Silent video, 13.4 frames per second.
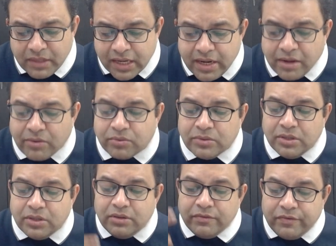Now,
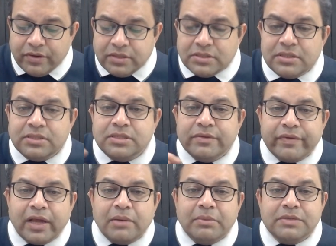first is
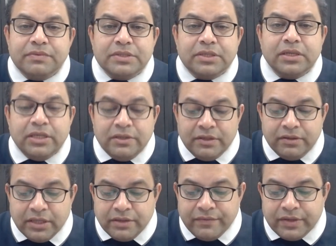defilements which are
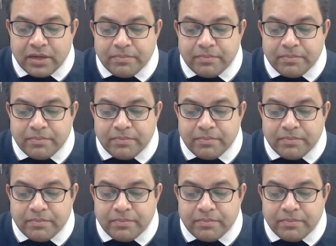given